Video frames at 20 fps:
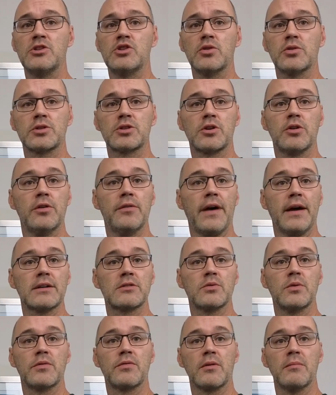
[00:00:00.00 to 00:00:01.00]
George
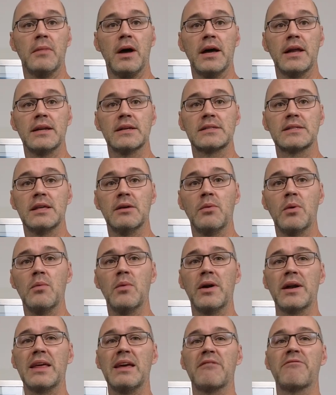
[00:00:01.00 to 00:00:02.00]
Kovach would remind us that we
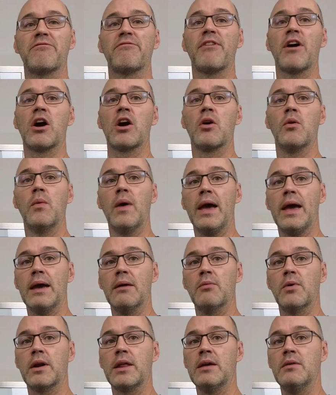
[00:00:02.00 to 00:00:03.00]
want to get far away.
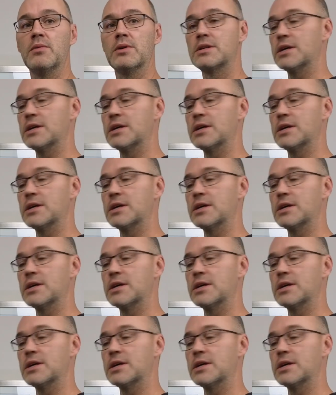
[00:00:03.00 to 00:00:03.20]
What he